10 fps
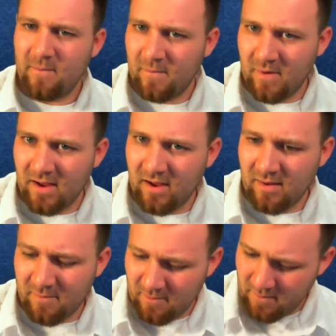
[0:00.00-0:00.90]

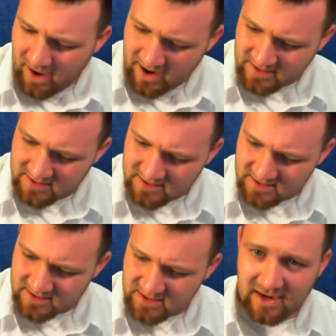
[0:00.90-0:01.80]

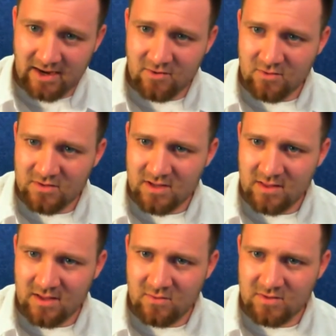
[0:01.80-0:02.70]
Max Andrews, I
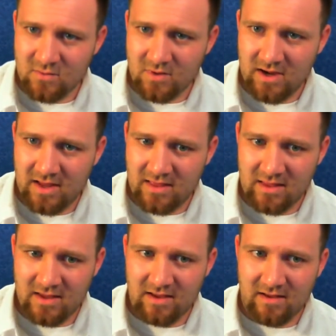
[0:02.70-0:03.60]
think, was the one that had
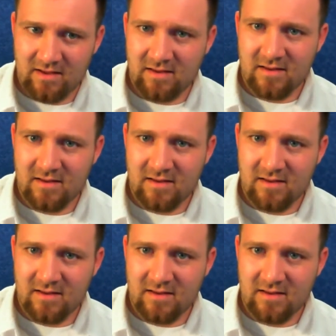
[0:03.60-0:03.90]
the